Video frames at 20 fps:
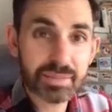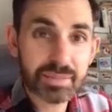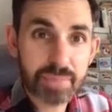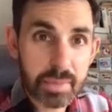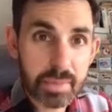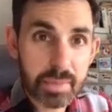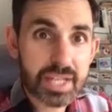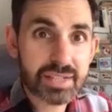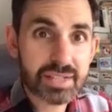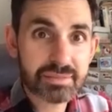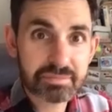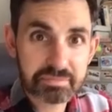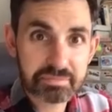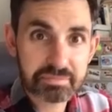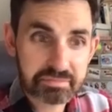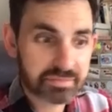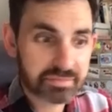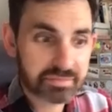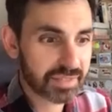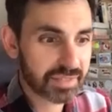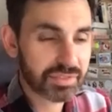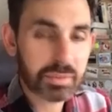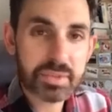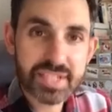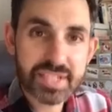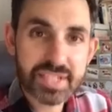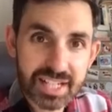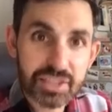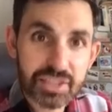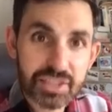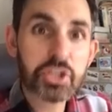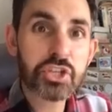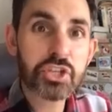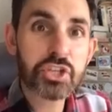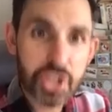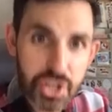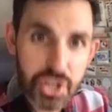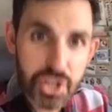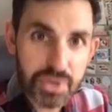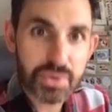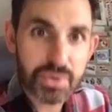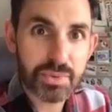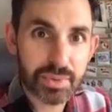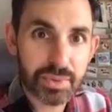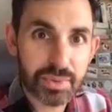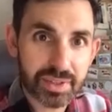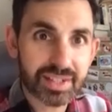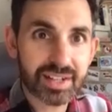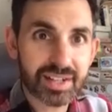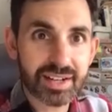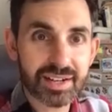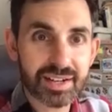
the blooming. If they were selling the new,